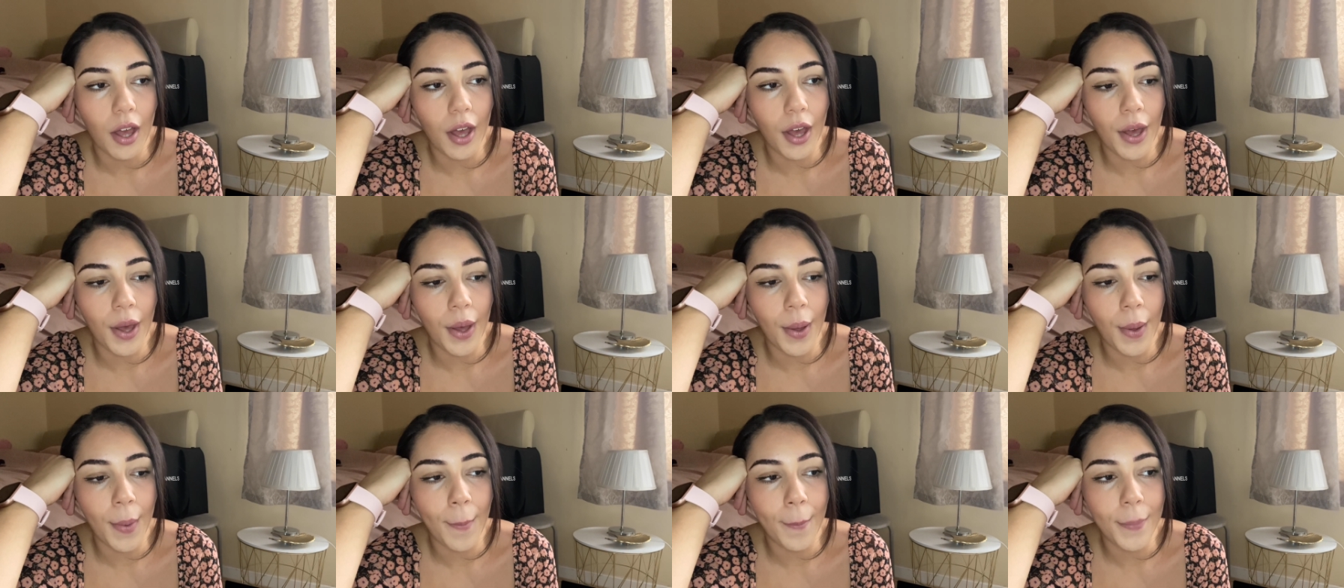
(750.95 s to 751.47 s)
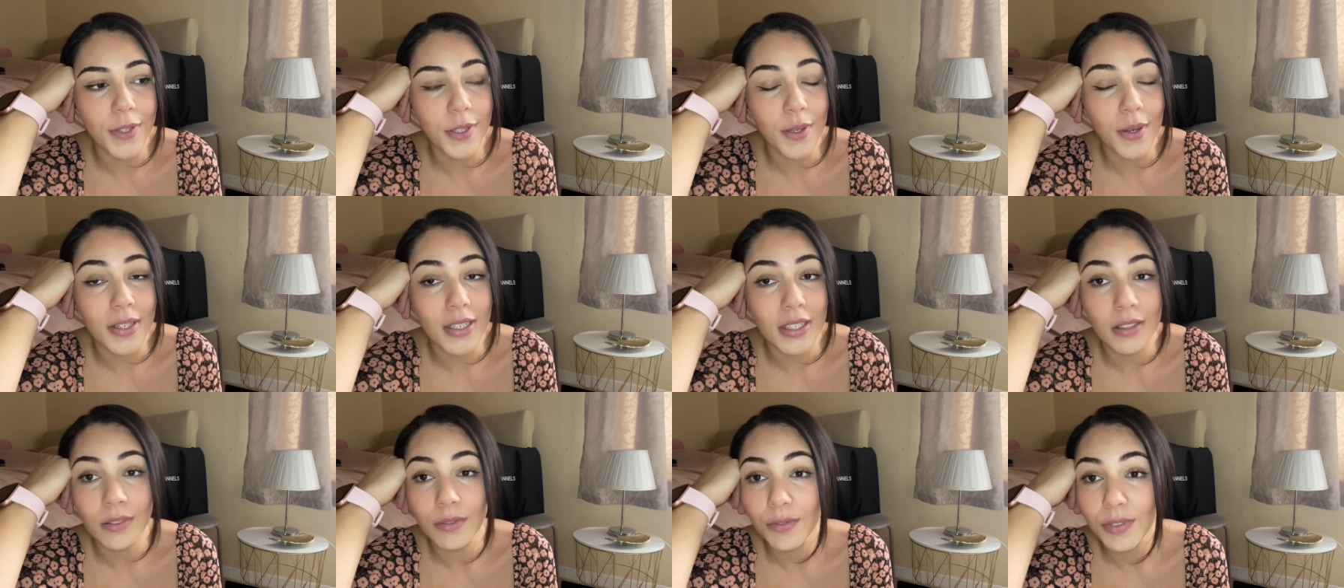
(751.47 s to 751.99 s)
so
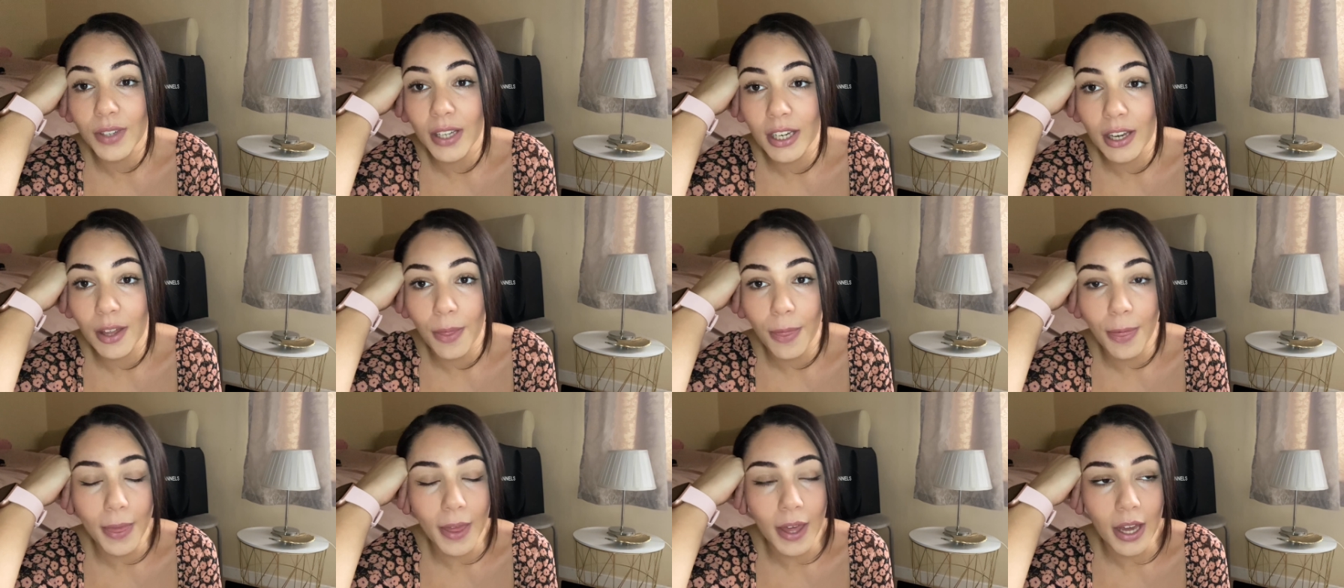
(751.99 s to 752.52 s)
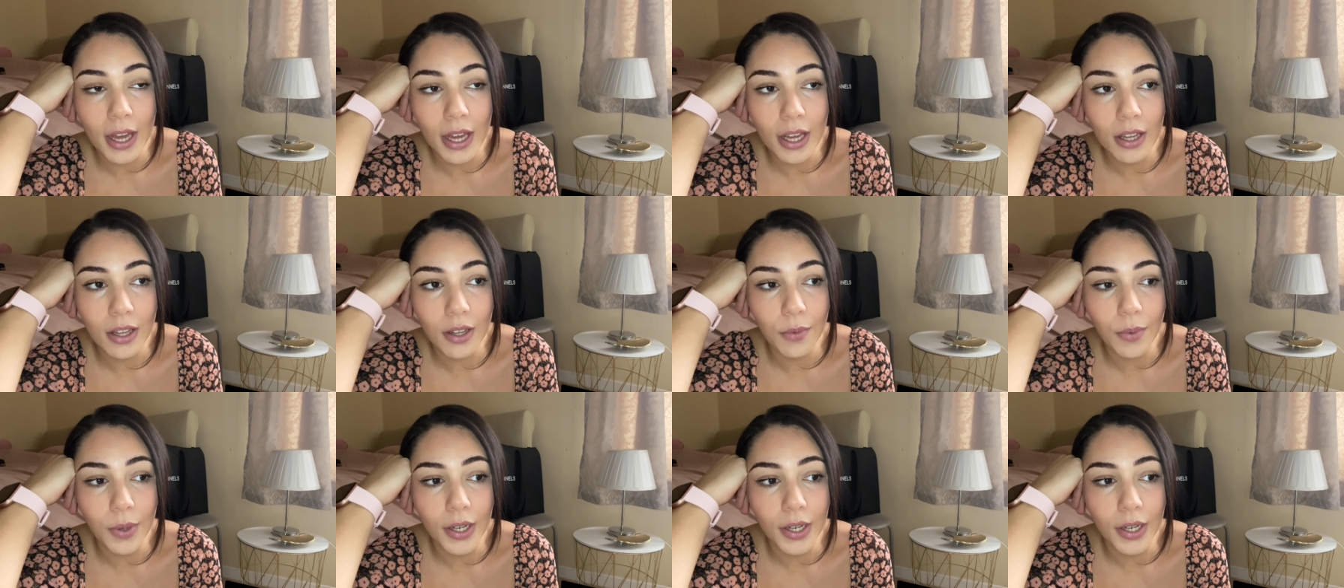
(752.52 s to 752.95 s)
I didn't feel a thing.